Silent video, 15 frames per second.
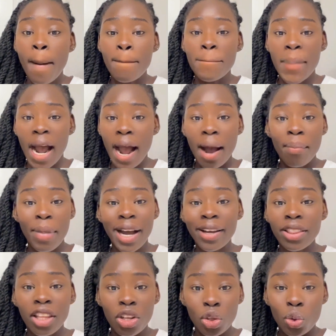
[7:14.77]
but
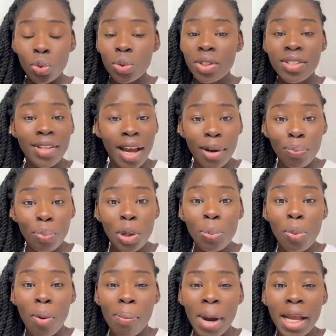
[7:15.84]
among the youths and
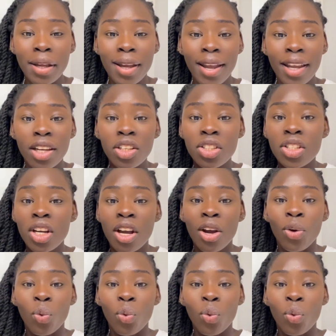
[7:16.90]
people my age,